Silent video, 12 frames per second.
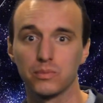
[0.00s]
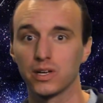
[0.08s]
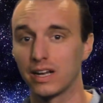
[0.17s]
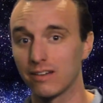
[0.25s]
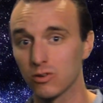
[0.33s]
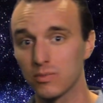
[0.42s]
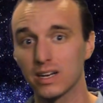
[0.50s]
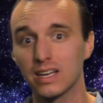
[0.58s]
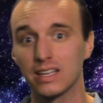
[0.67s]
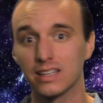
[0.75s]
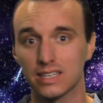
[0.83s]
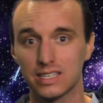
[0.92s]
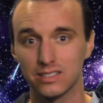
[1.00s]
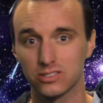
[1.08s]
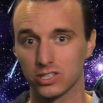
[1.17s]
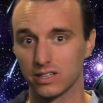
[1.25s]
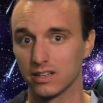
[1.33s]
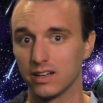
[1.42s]
but everybody in the
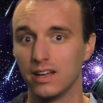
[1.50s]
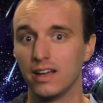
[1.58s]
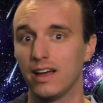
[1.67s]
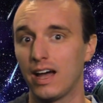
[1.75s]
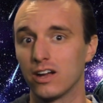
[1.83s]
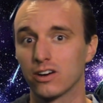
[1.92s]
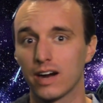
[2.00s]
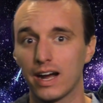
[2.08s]
kitchen at your